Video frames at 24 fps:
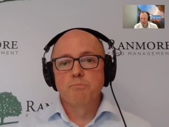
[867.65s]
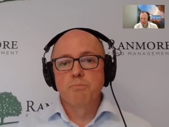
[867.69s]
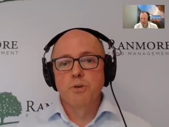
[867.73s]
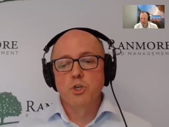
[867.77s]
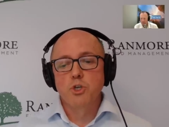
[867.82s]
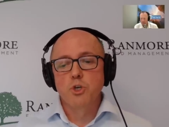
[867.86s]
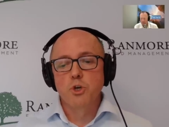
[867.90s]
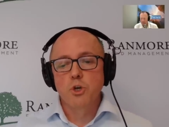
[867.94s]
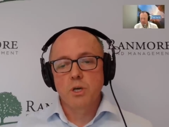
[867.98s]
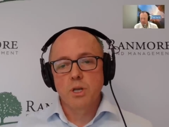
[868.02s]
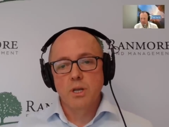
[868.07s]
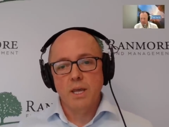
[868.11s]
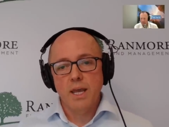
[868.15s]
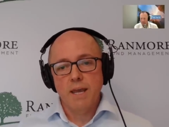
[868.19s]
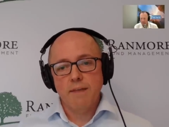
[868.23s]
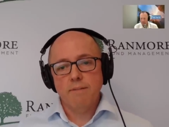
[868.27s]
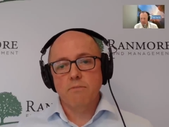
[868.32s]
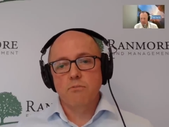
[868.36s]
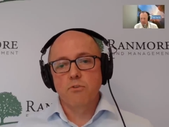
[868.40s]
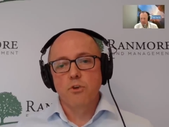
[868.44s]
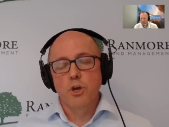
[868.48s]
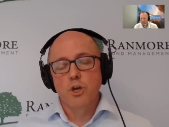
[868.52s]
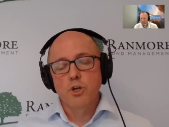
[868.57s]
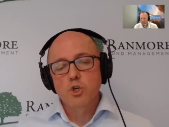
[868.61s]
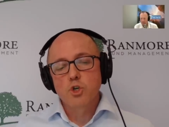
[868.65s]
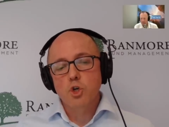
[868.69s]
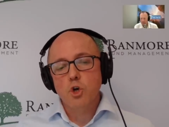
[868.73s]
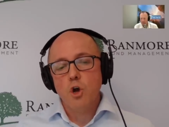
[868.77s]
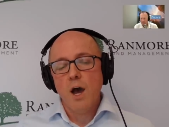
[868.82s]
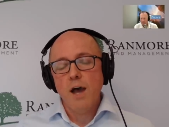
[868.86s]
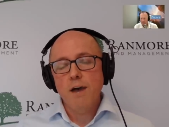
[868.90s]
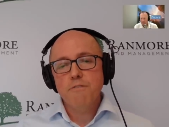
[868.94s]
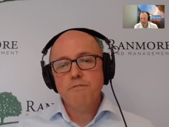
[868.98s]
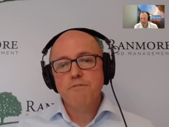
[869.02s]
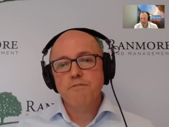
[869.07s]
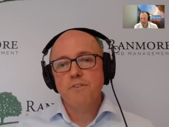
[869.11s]
but you can get, you can
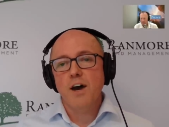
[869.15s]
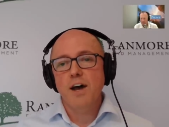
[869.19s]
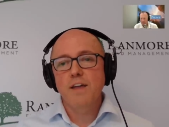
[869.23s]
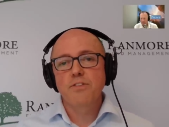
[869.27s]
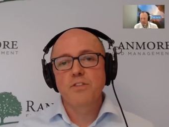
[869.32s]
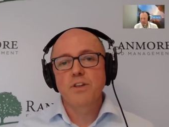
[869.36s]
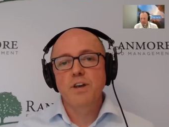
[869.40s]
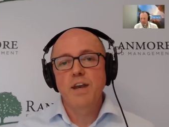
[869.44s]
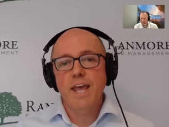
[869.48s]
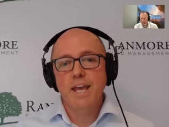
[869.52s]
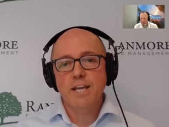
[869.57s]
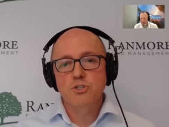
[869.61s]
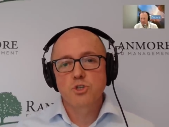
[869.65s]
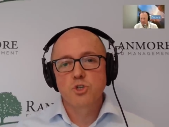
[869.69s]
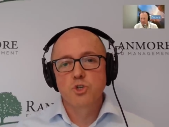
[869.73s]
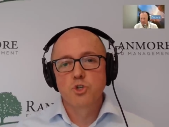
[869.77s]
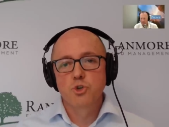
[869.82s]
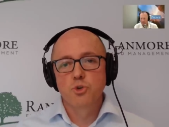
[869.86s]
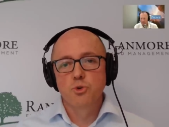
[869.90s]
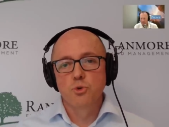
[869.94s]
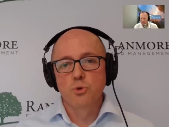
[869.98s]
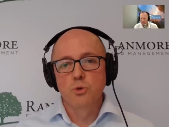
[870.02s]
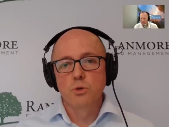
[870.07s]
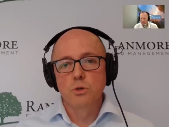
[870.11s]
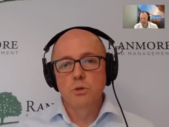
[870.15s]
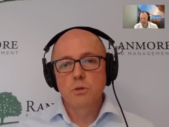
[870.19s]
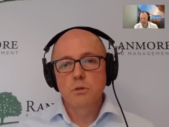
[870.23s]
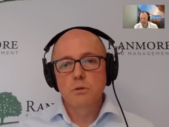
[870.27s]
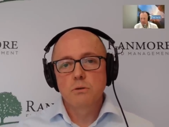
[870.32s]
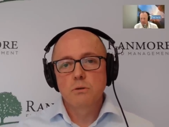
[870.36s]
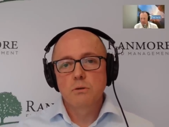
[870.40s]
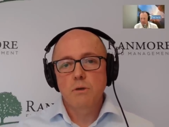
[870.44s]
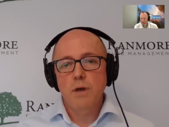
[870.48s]
try and find the next jewel